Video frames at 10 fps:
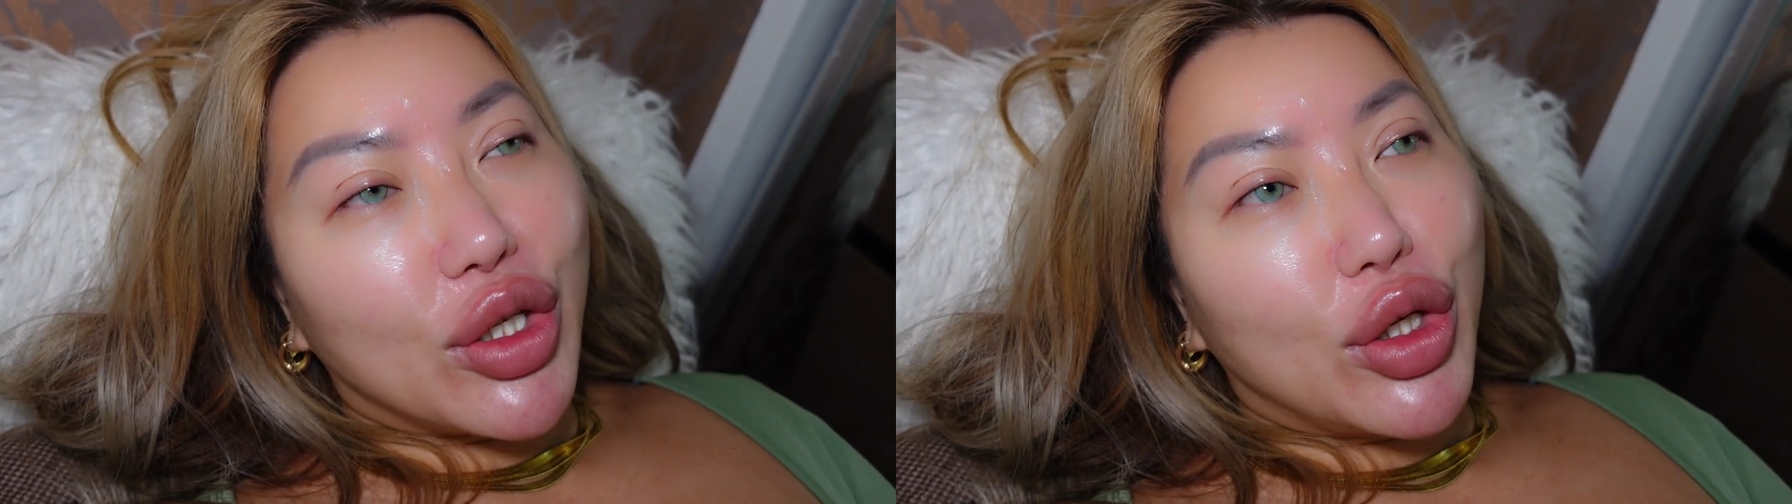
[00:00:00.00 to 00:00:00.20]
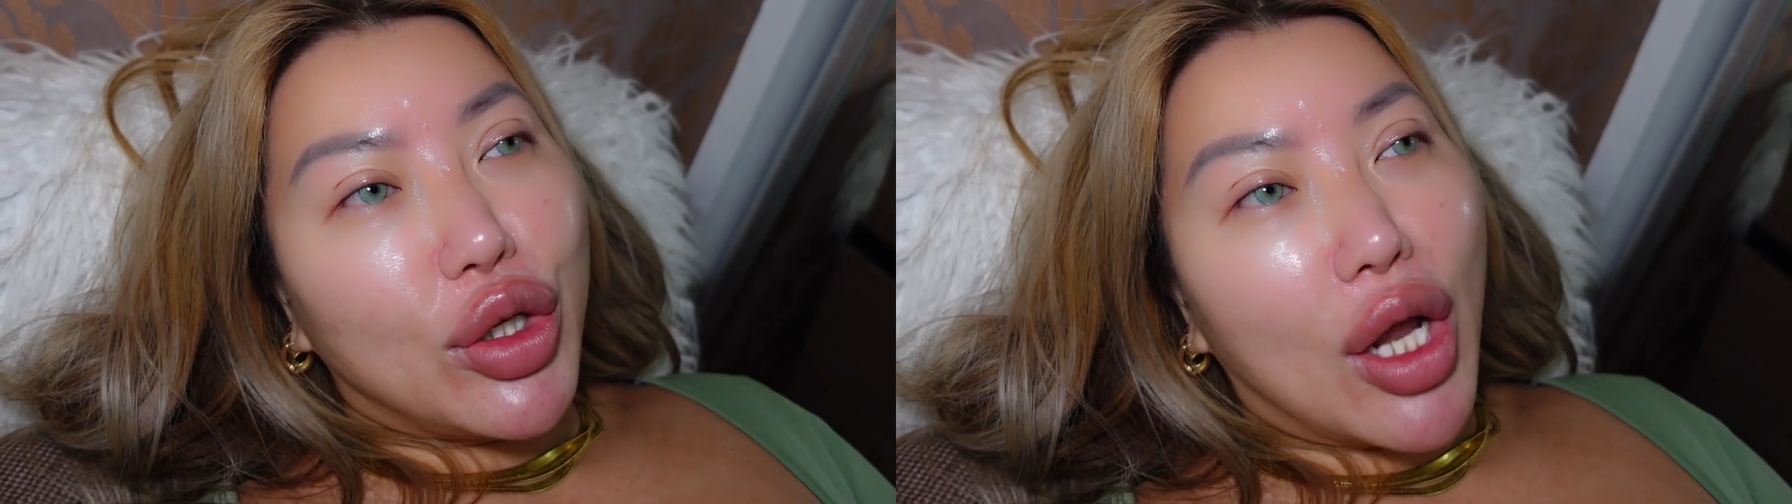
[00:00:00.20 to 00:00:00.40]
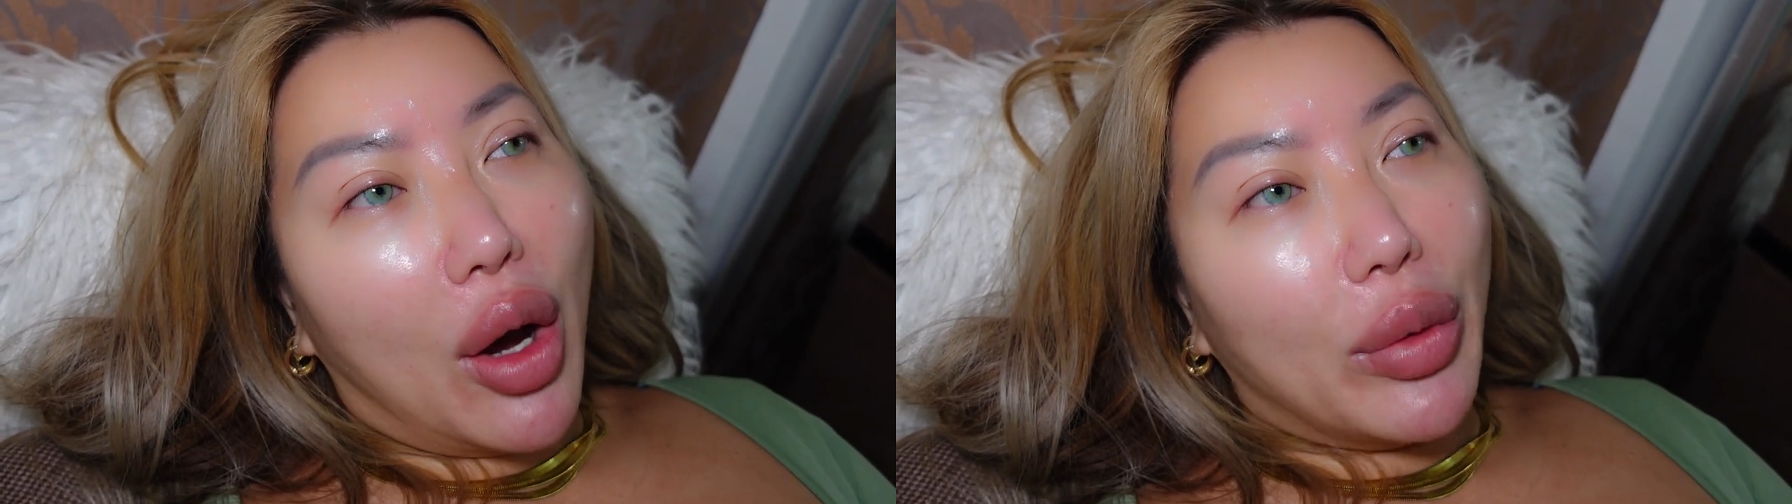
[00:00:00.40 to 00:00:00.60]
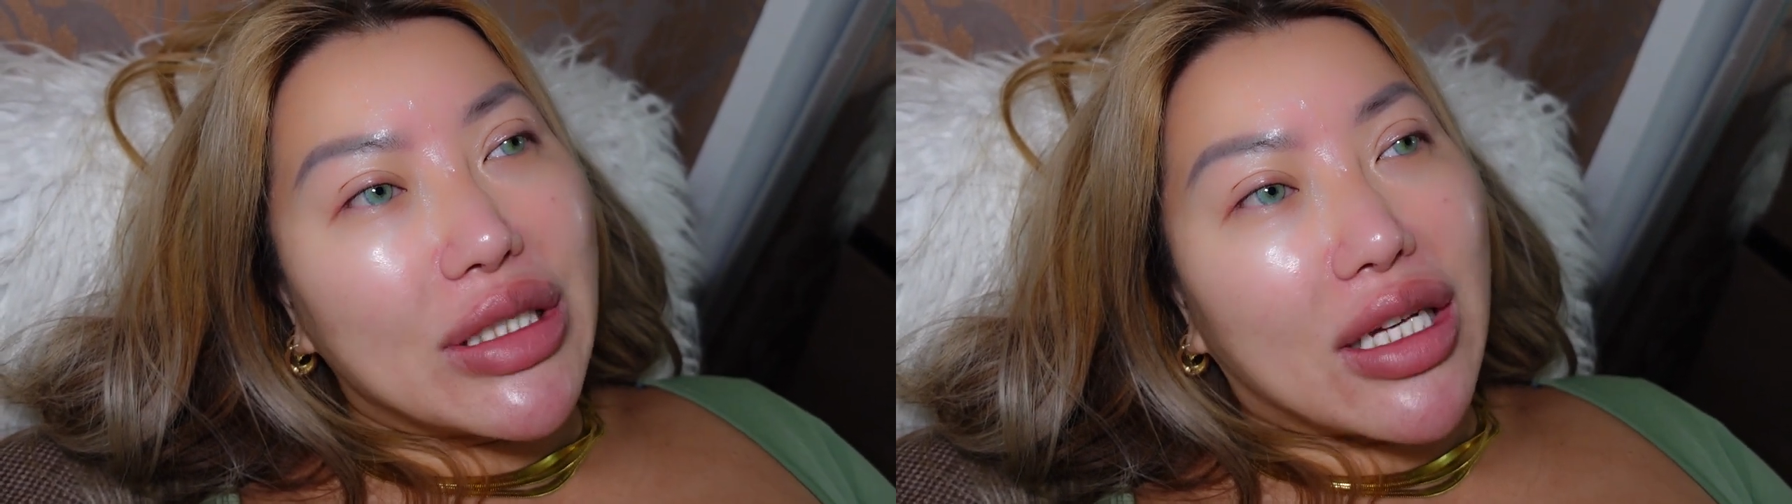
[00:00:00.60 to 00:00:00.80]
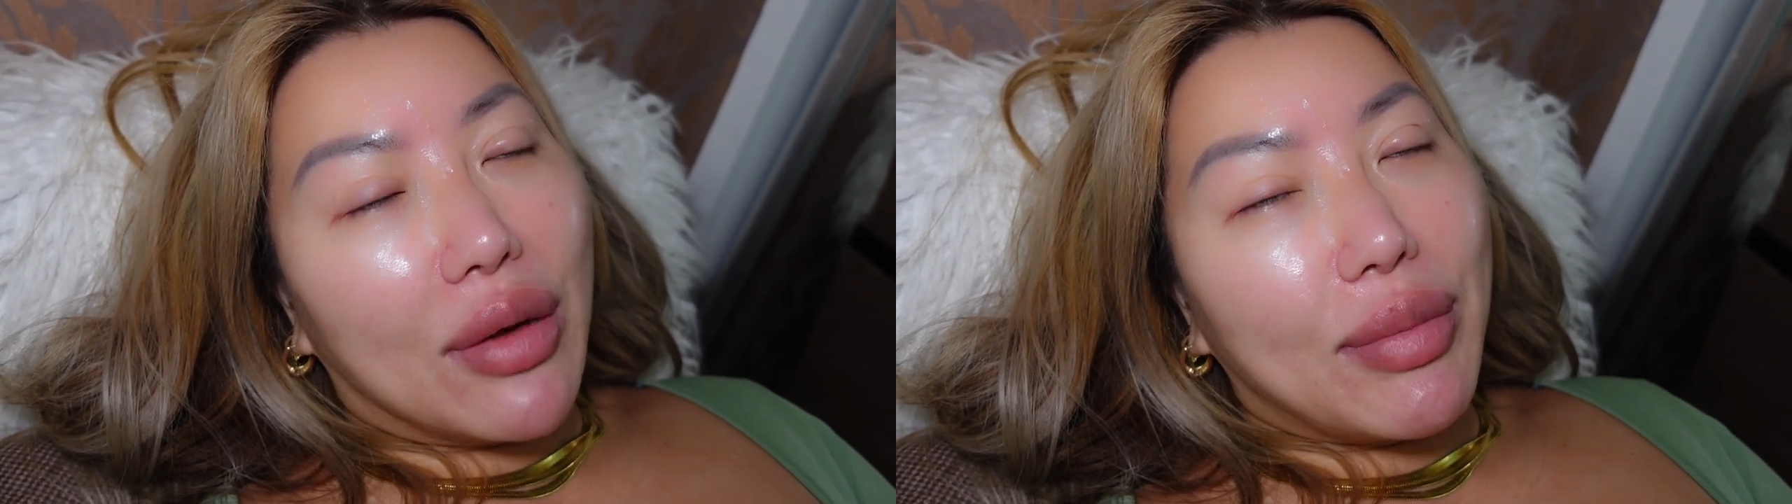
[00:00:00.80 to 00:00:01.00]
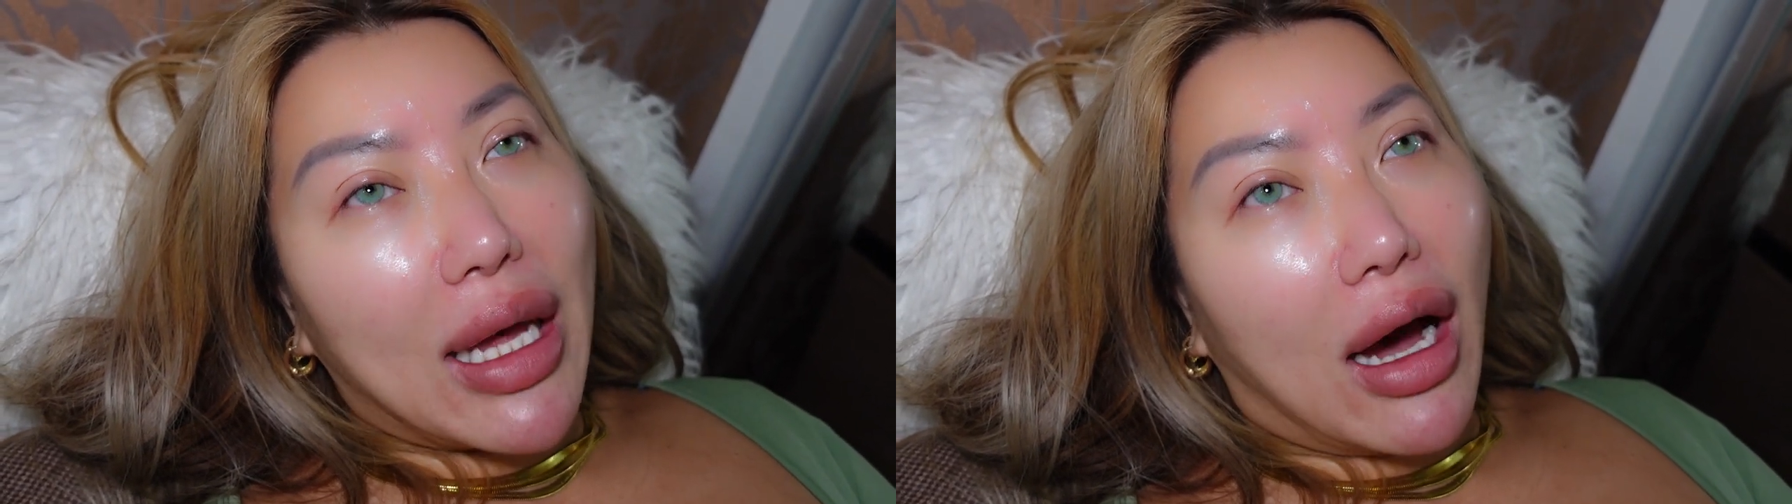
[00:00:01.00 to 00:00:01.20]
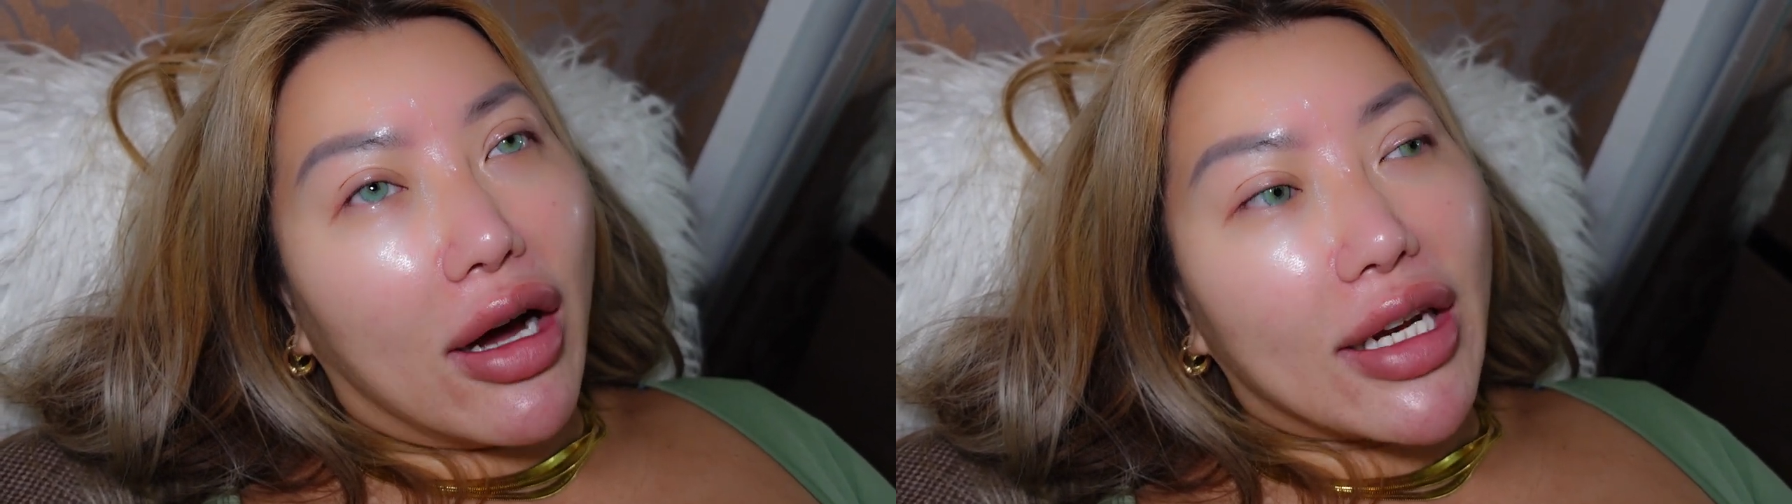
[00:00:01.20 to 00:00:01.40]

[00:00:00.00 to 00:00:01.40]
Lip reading: So you know it's going to be hard